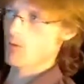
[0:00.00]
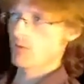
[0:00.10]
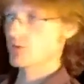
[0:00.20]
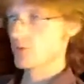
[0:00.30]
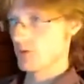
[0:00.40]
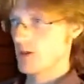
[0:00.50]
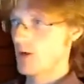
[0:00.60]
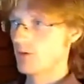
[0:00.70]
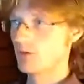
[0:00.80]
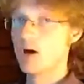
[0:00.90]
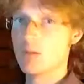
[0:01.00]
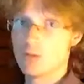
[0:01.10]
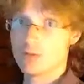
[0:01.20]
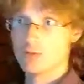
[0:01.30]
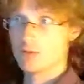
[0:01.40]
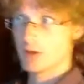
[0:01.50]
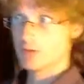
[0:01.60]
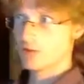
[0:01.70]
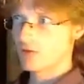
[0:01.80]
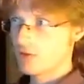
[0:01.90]
more fruit now
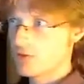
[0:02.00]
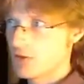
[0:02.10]
that it's had the